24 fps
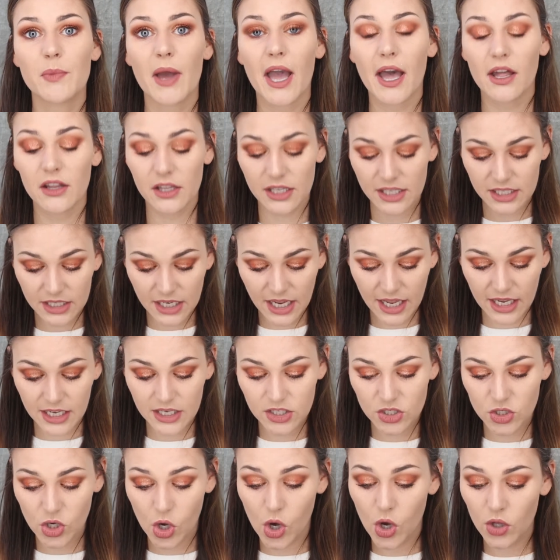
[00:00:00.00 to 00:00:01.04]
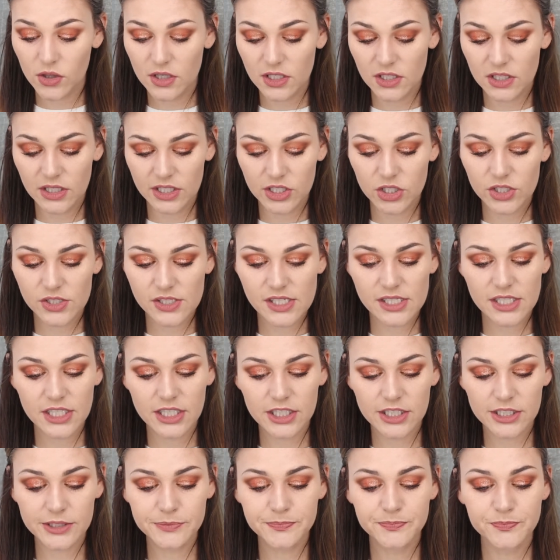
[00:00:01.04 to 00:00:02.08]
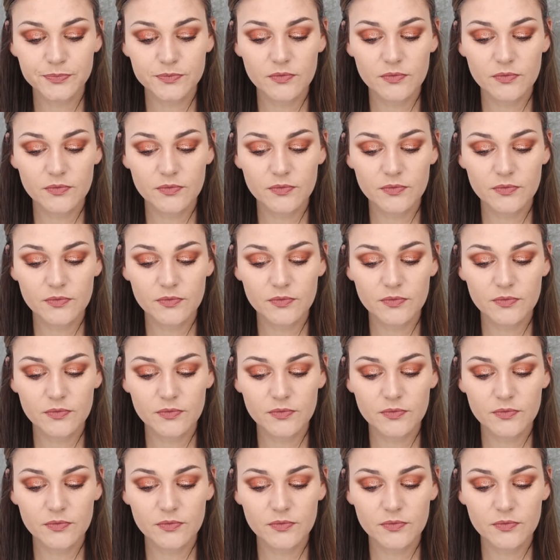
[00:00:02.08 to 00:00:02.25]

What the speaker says: palette and all the glitters in here,